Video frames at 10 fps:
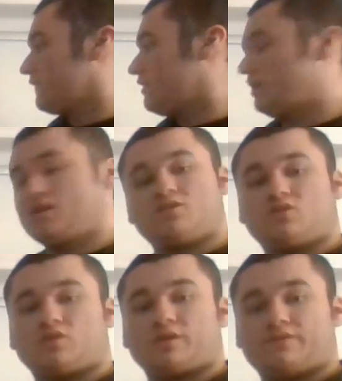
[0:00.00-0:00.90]
is
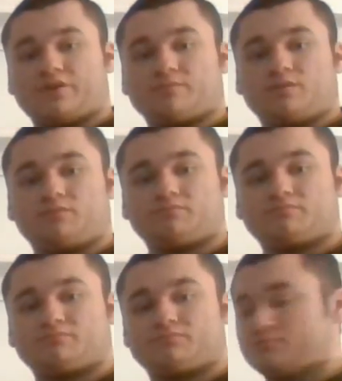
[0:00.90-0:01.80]
your variable,
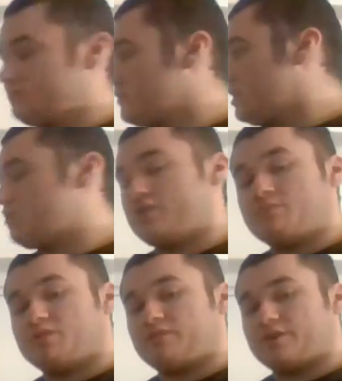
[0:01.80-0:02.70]
is your
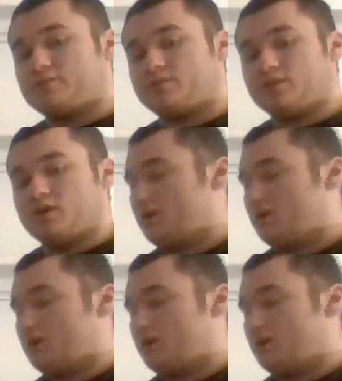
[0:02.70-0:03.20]
input variable,